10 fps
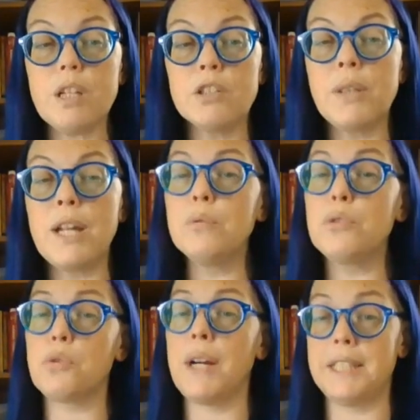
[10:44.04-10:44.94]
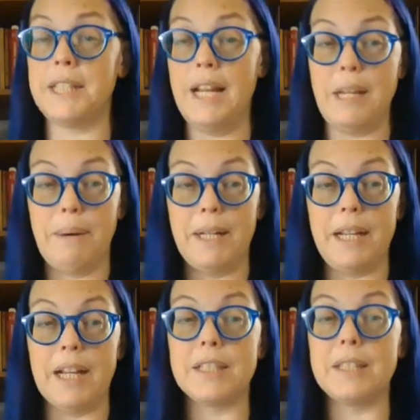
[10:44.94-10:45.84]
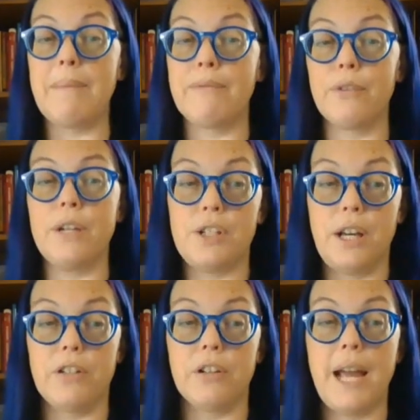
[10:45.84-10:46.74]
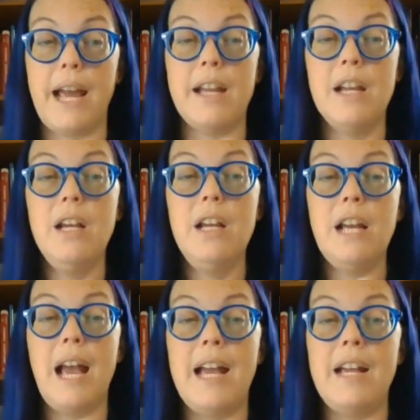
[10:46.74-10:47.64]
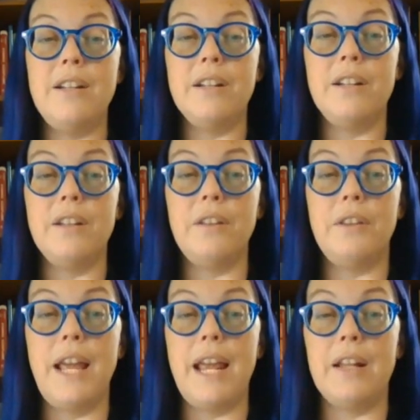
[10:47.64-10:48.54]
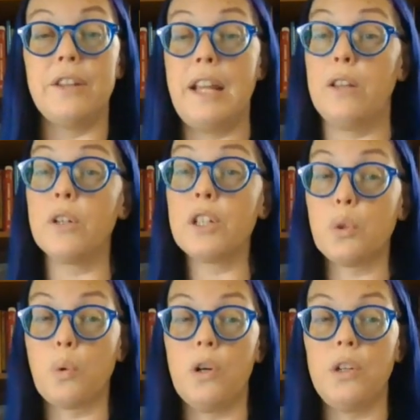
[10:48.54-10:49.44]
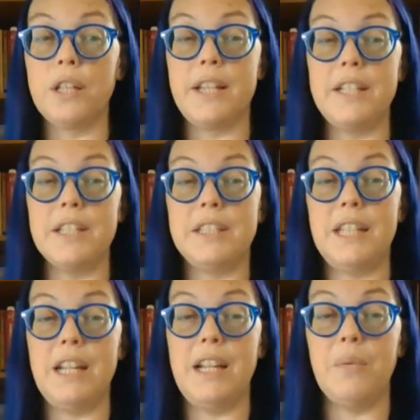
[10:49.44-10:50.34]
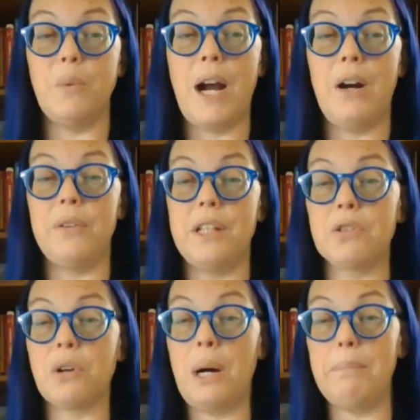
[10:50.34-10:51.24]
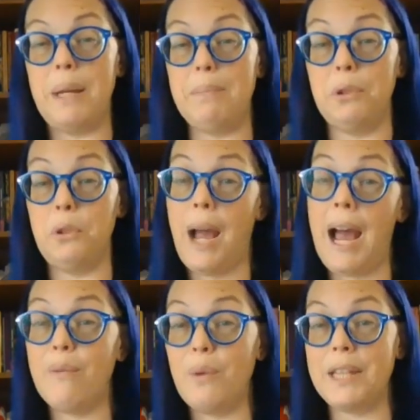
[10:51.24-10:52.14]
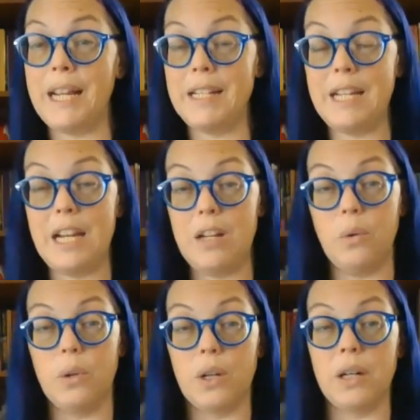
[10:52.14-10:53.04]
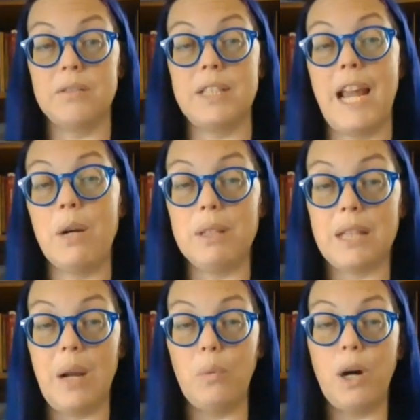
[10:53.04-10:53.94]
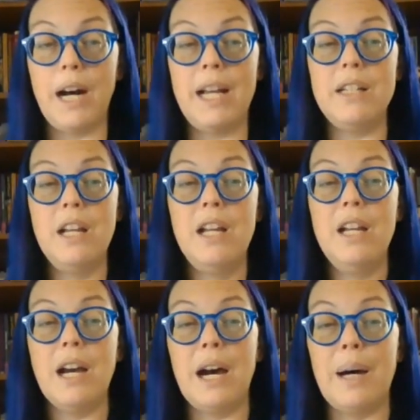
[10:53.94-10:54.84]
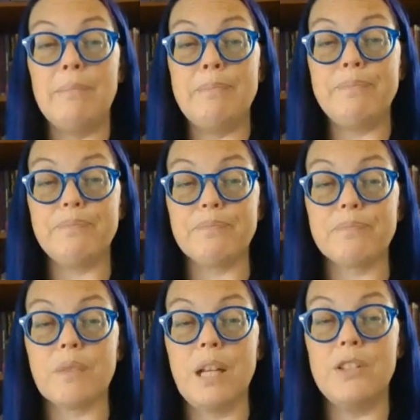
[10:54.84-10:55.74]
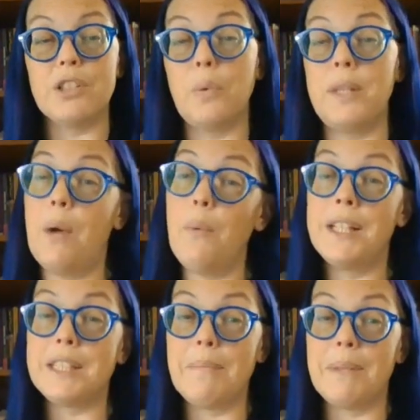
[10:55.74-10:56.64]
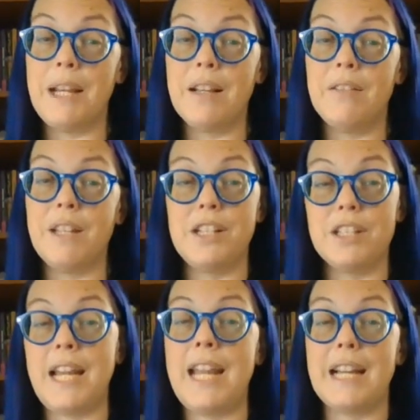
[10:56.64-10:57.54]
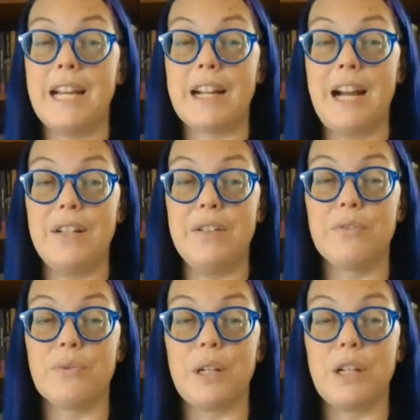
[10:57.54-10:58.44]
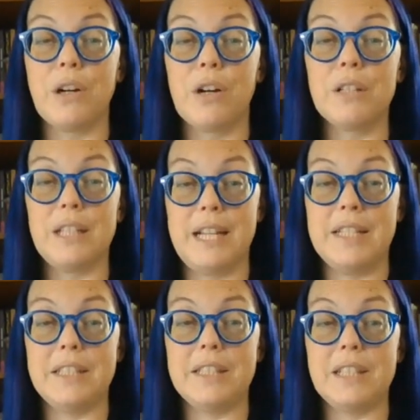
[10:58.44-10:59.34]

so they don't trust anybody except for each other. Okay. And they look at the world and they just see, wow, these are all people who have what they need or take what they want. um and so when they want something, they just take it, kind of regardless